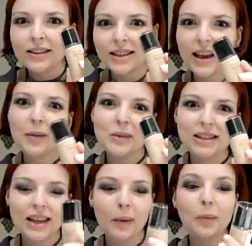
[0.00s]
design
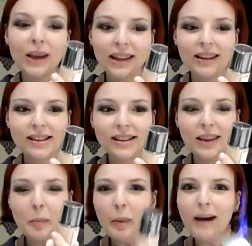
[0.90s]
mistake putting this
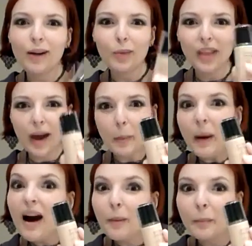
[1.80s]
in the bottle without a
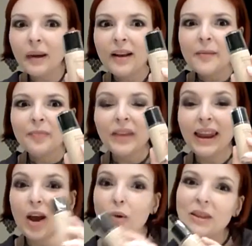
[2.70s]
pump,
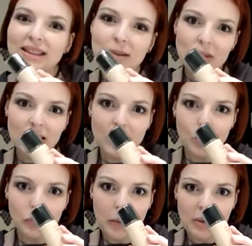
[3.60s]
and I hope that's something they
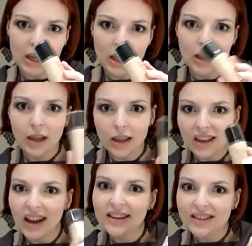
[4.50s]
will remedy in
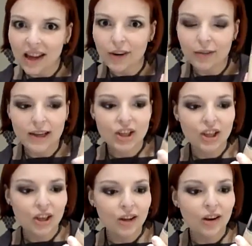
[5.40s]
the next
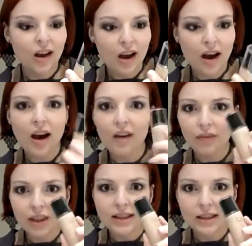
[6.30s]
iteration
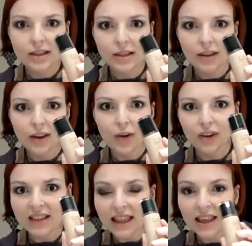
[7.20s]
of this,
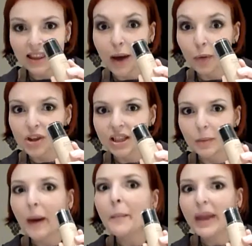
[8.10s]
because I think that would
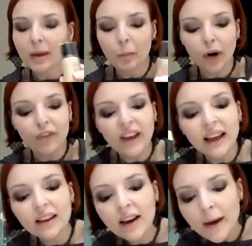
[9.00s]
just about make it
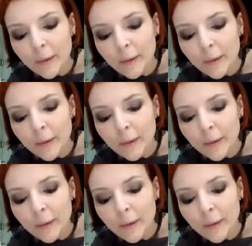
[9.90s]
perfect.